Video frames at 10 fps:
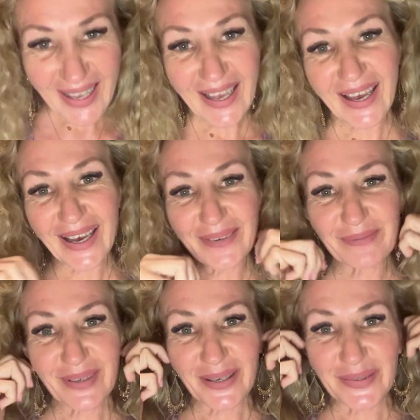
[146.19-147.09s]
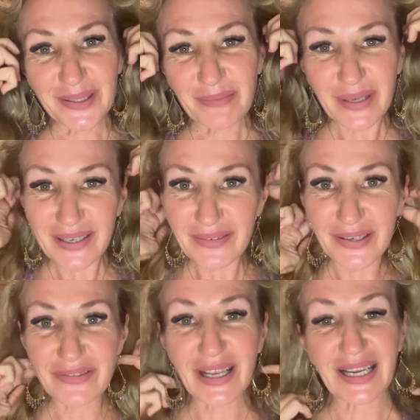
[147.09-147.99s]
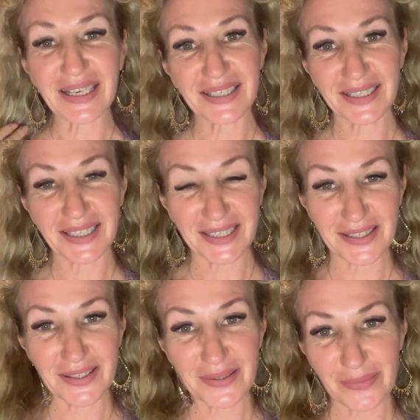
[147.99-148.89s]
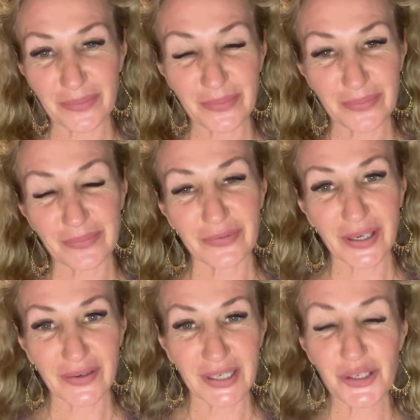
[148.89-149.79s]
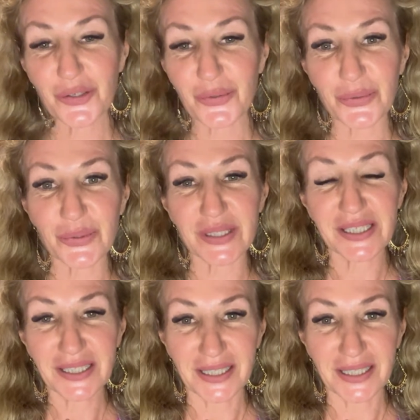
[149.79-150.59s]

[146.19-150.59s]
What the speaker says: I will be revealing it very soon